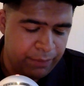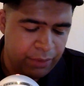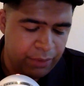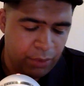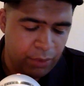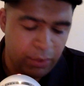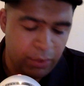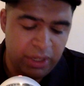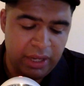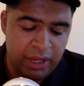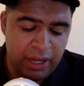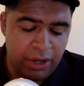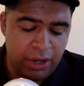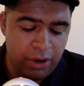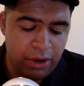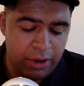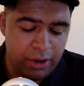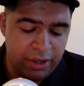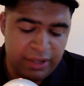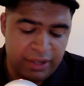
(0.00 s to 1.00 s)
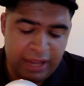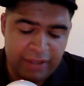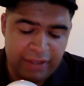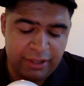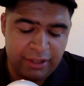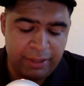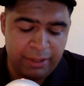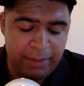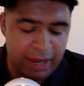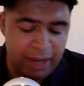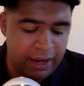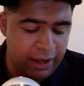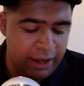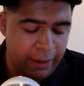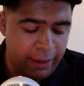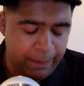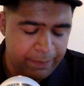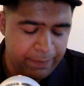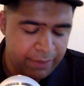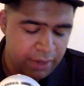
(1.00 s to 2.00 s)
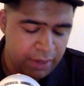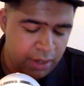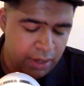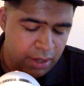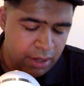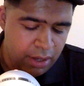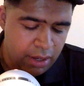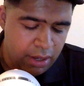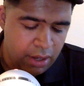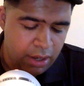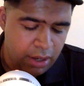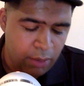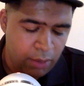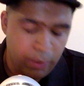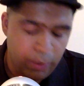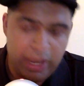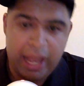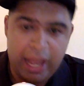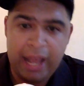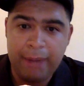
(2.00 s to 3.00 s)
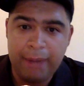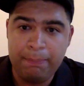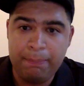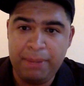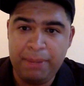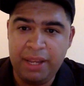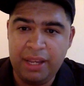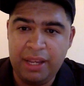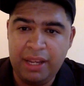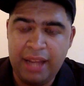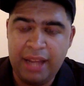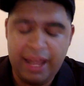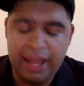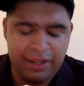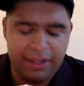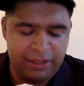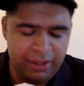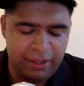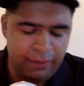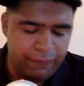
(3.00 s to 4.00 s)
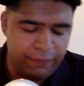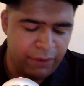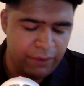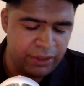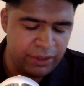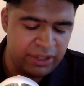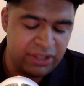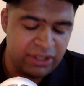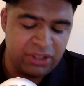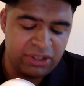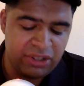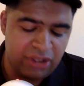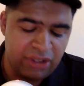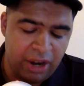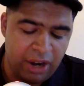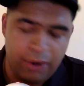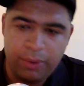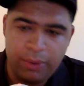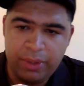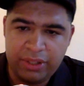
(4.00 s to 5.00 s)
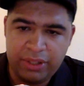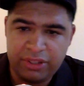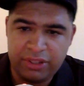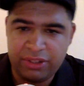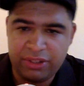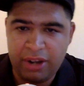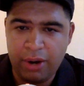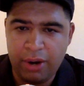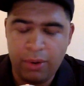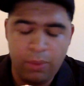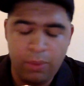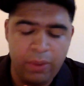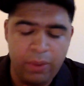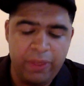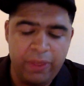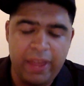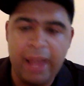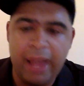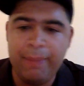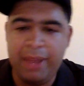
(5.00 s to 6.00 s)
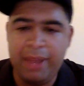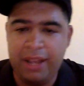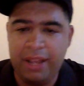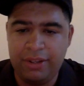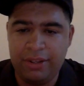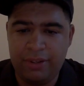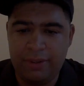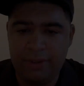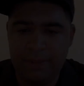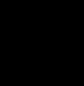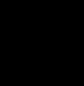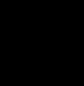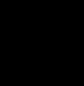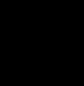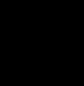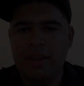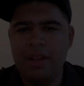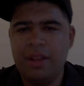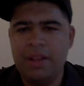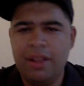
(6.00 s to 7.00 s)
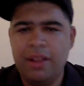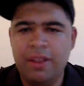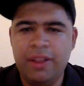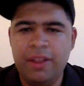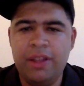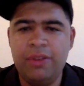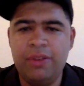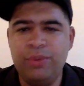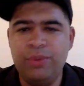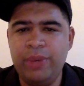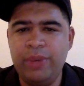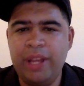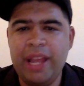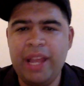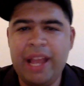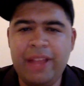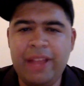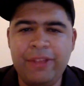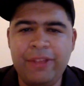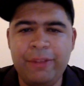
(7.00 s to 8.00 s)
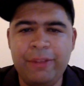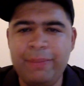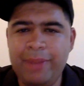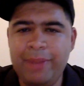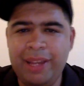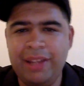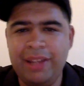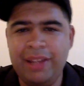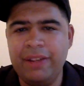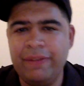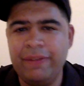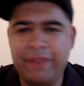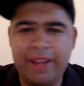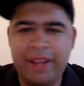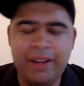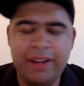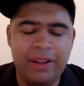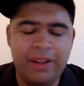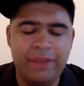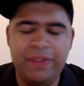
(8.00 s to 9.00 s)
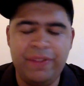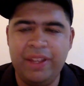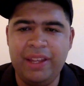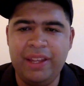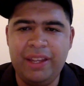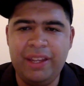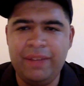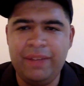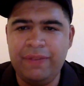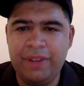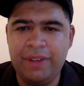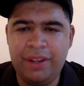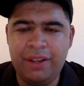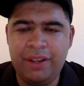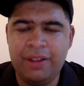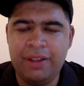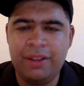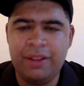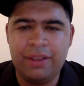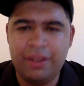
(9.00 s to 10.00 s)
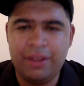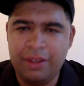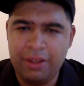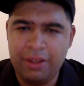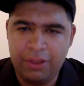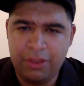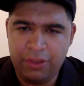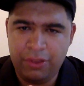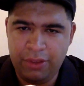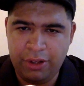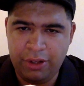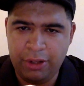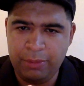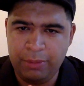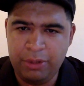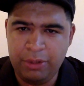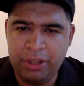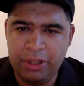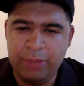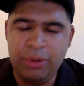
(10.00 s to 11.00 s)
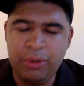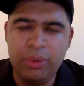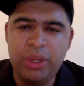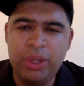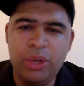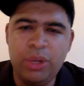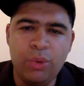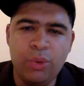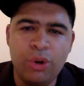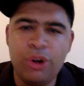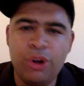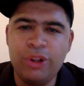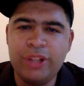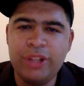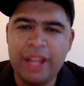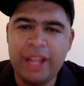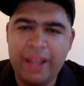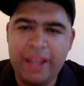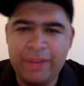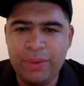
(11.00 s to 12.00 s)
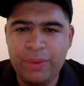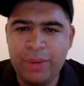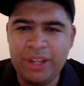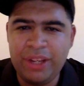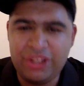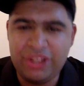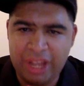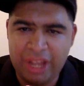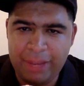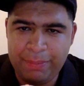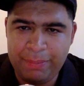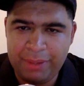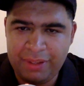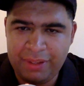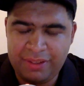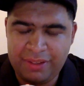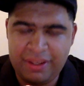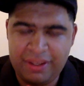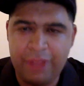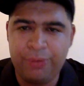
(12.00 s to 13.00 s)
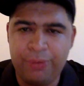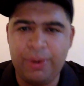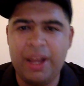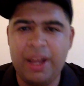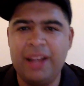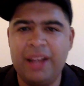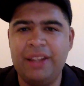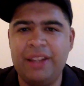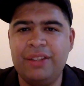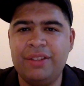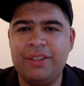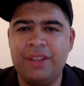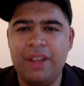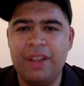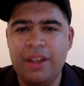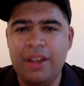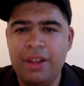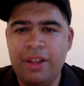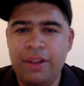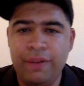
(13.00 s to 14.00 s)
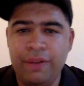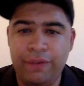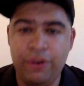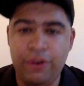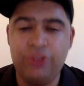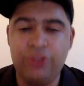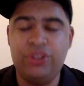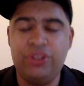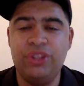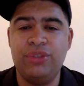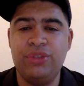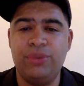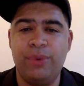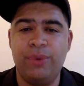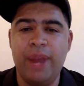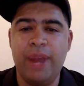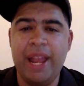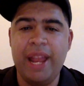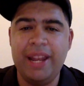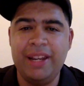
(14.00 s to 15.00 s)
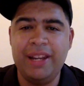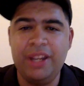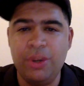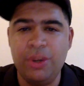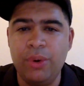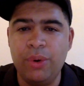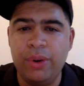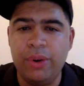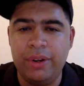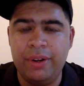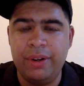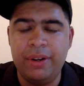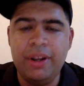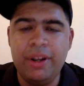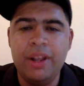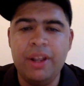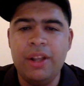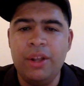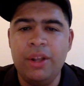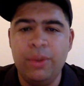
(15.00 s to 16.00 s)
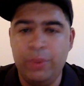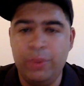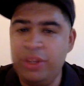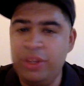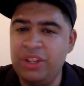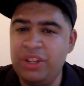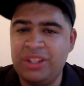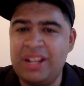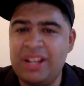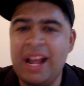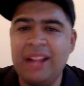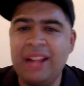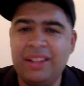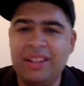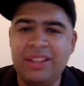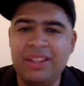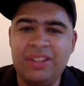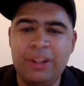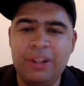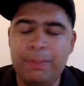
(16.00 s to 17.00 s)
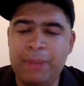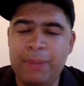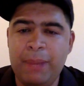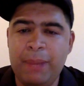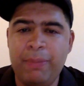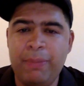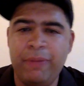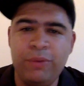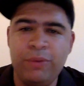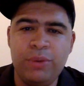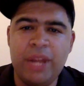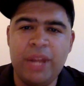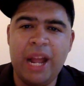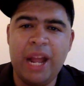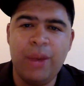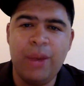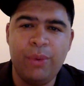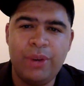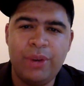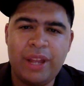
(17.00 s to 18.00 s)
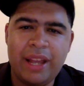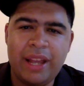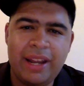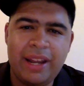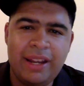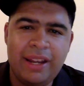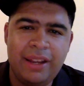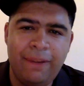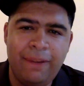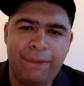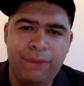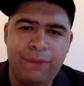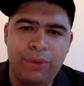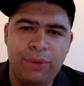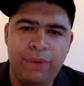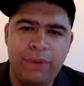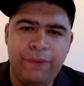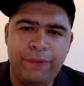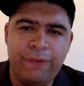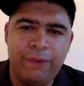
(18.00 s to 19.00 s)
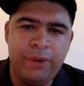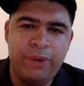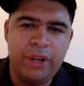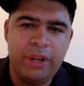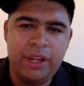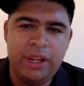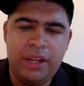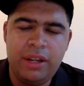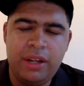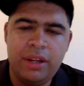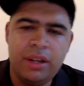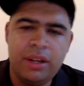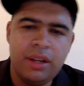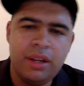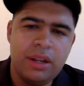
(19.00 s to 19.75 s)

We did Curtis Axel and Mandow. We had Big E Langston versus Cesaro, and Cesaro won that match. Then we had the main event of the evening, the WWE World Heavyweight Champion Seth Rollins versus Randy Orton. We just got this in a pay-per-view. Now we're getting it for free